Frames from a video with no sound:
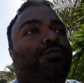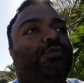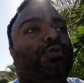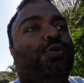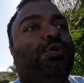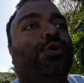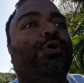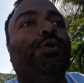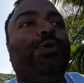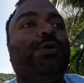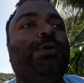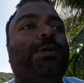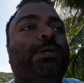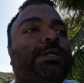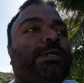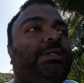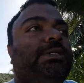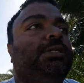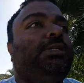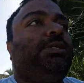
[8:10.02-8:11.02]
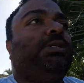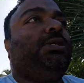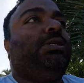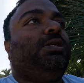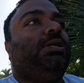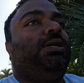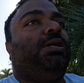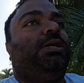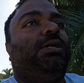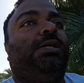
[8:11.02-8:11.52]
for
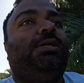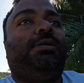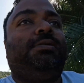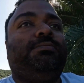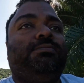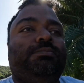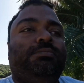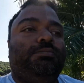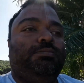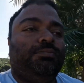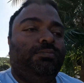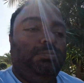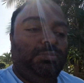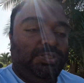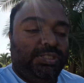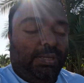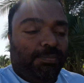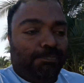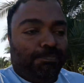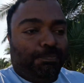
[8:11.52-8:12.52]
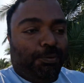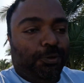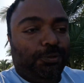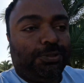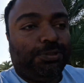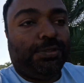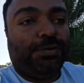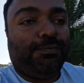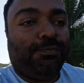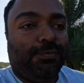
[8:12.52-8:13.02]
some
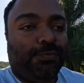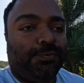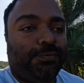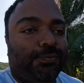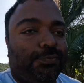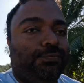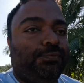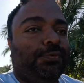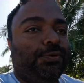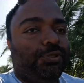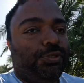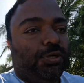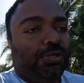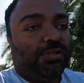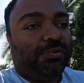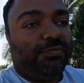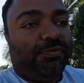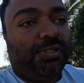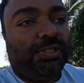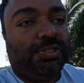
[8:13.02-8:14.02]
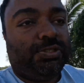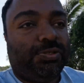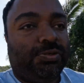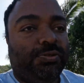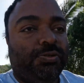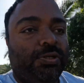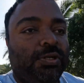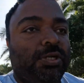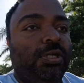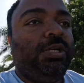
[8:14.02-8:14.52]
portrait photography.
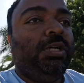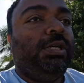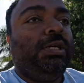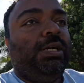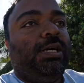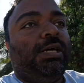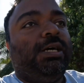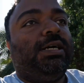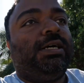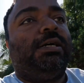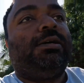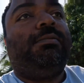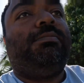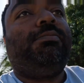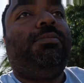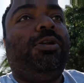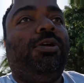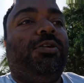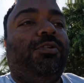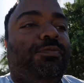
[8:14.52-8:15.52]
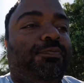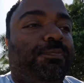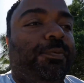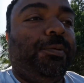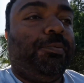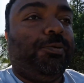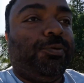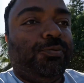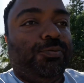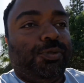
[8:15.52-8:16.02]
So a lot of
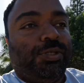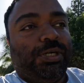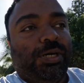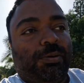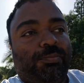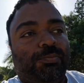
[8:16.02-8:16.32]
people would